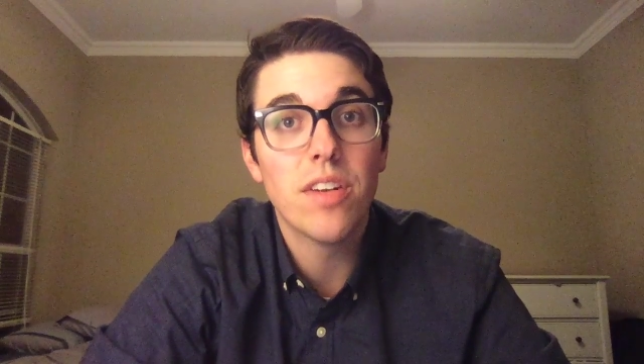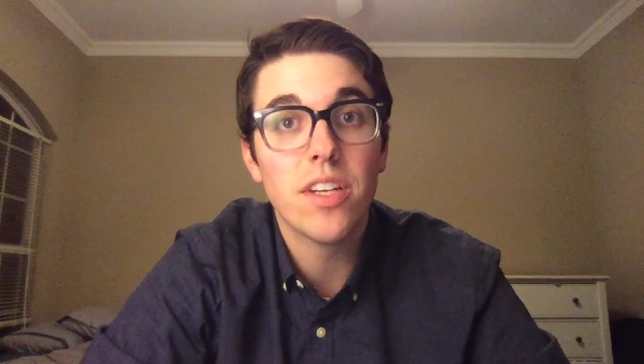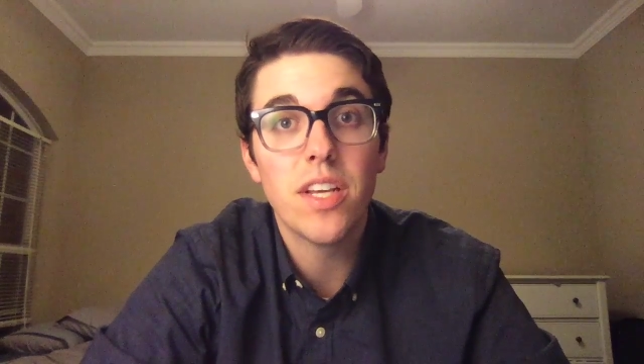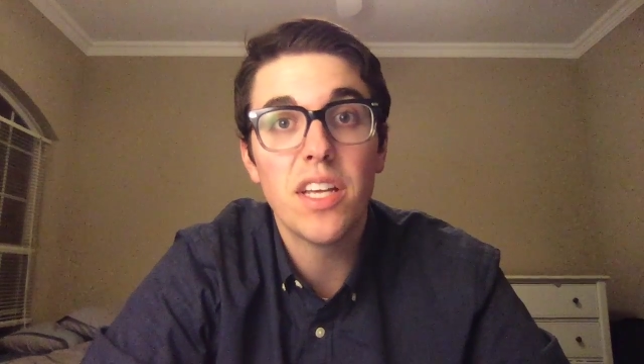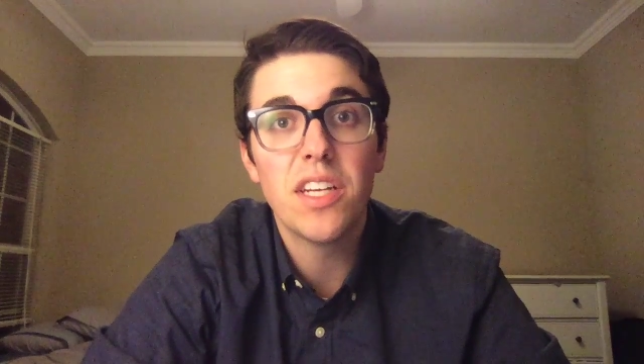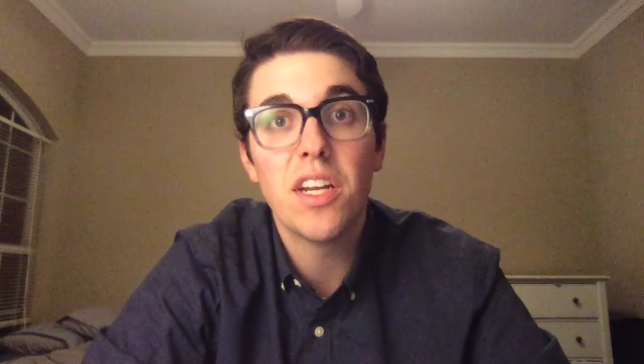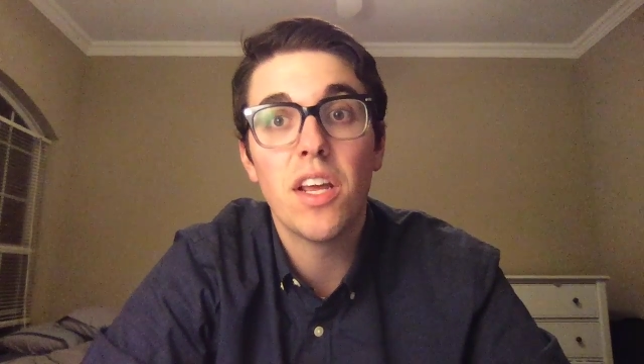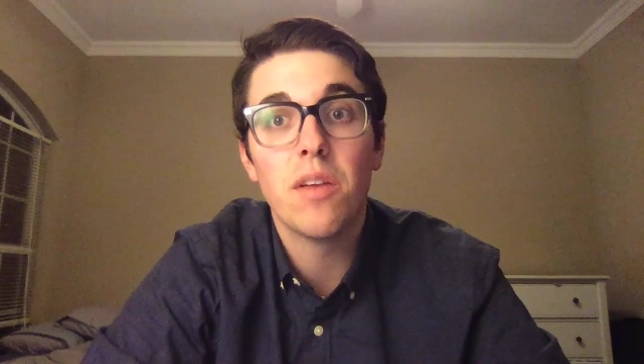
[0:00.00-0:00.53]
a
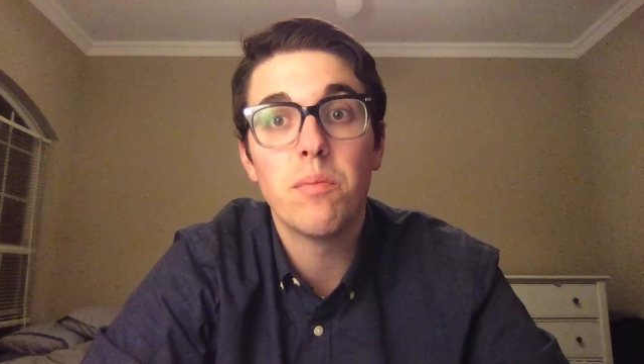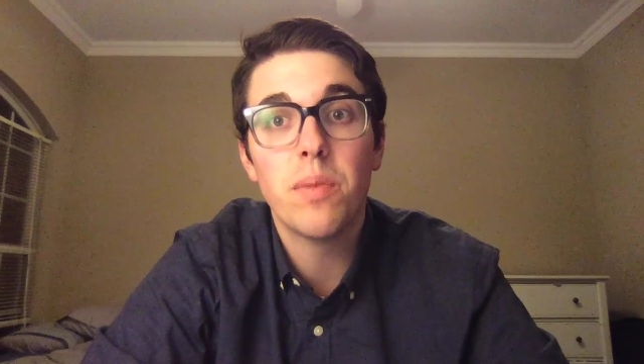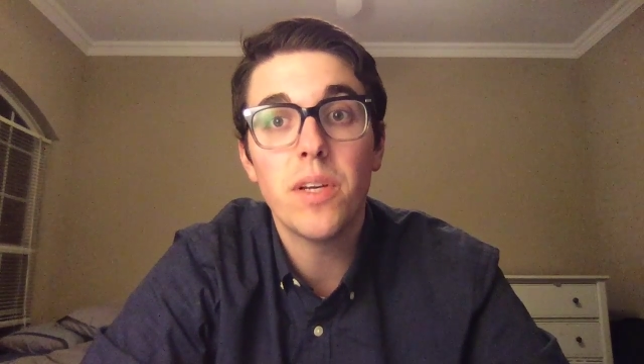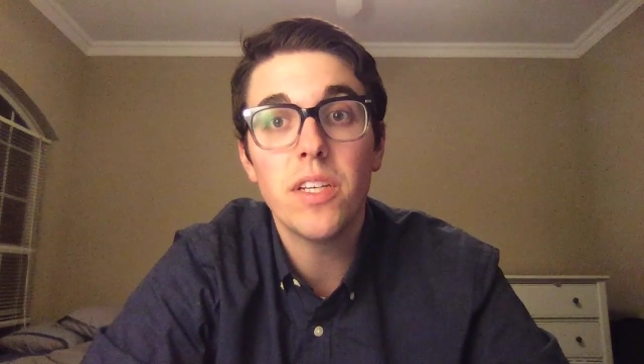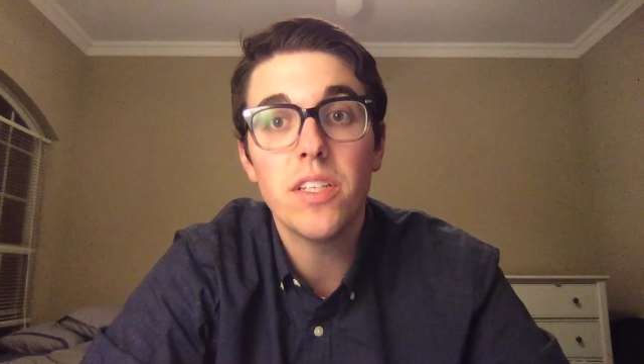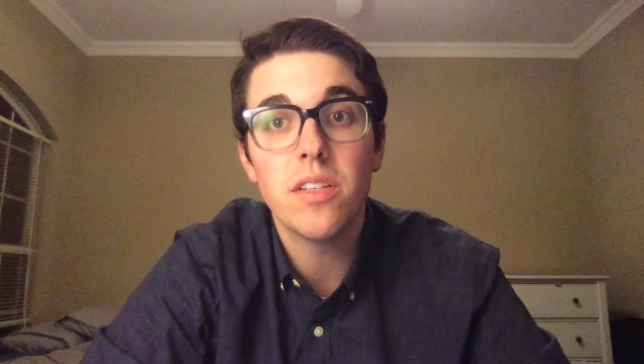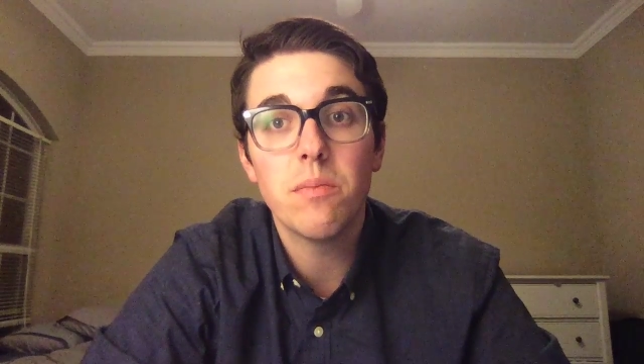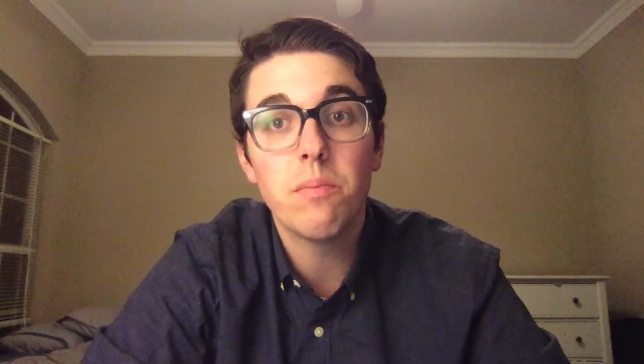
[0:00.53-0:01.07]
day to
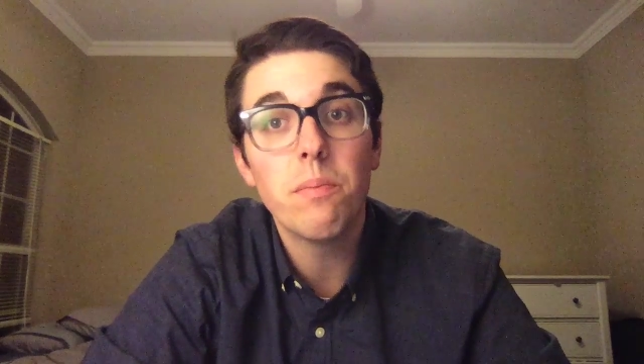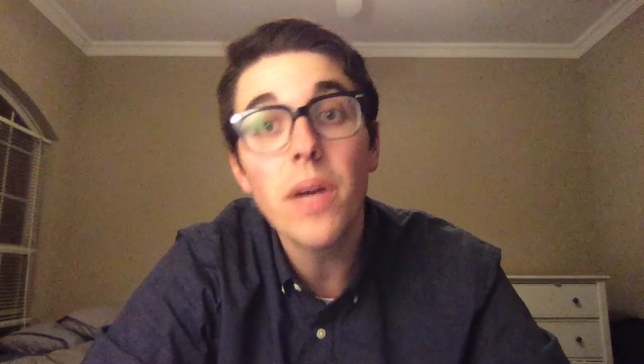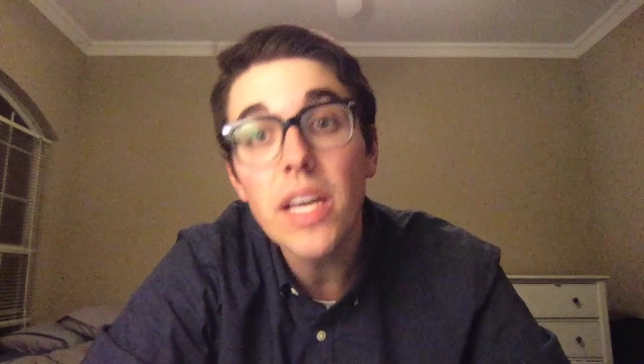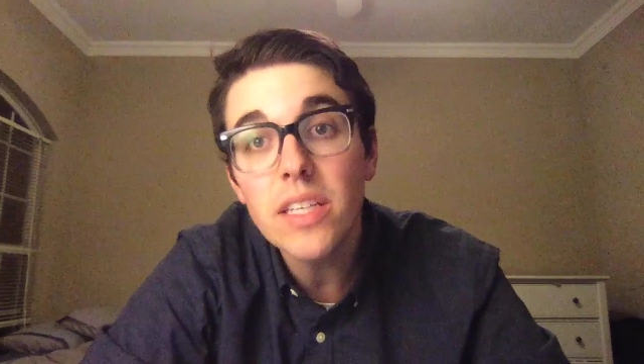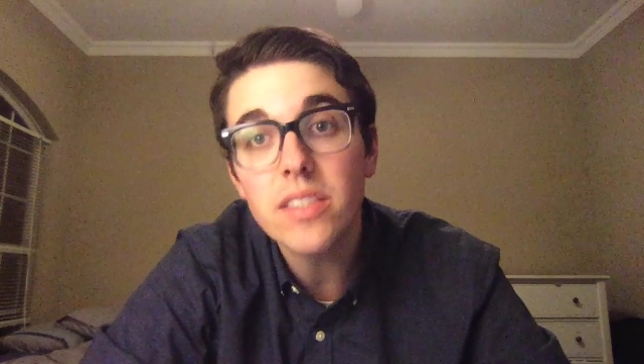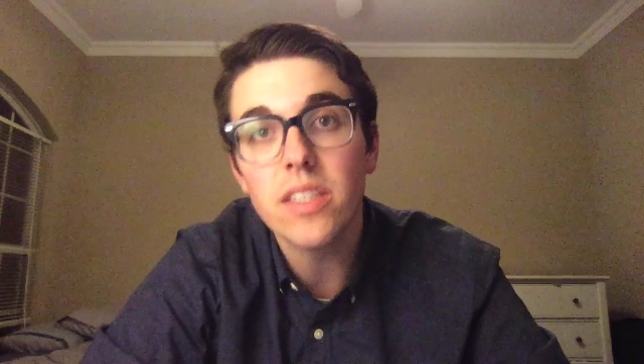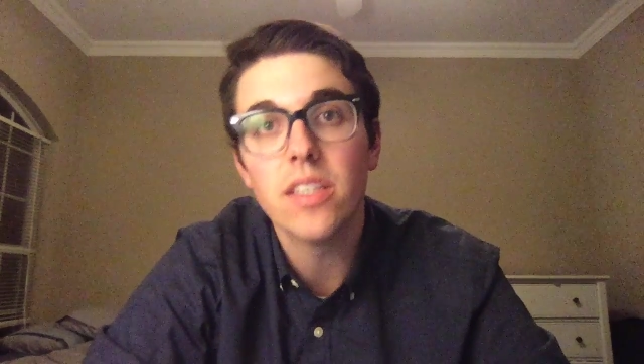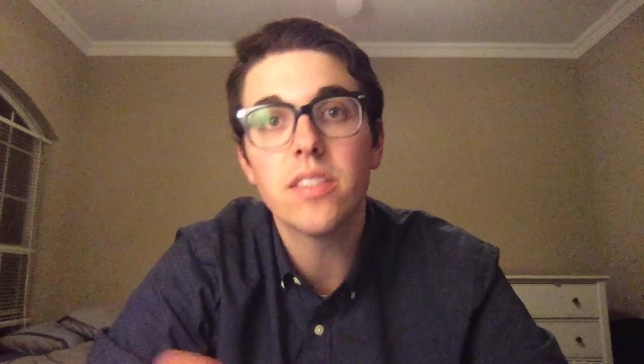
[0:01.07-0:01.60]
day
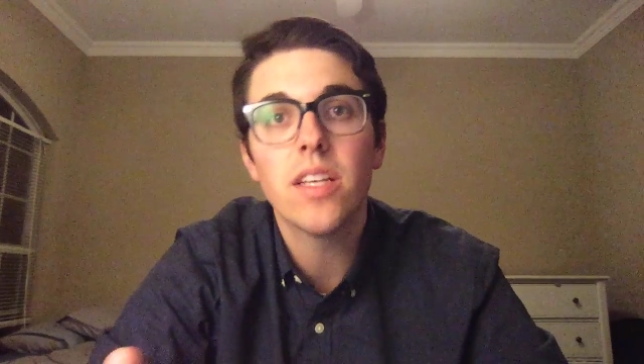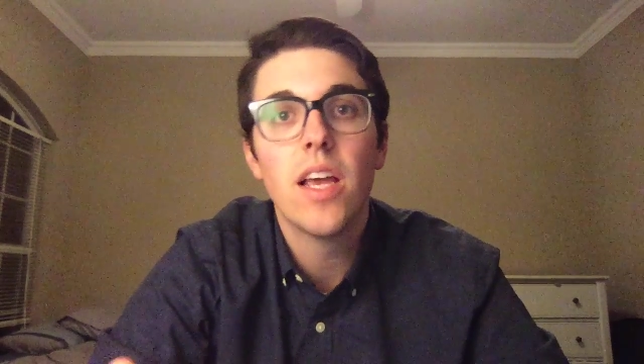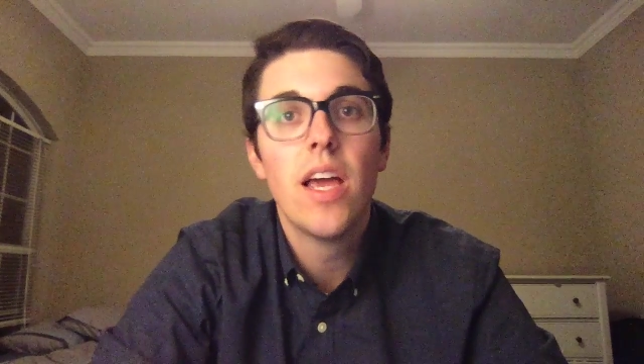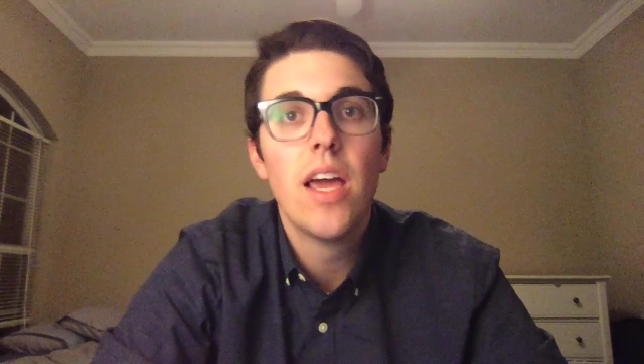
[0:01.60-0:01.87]
basis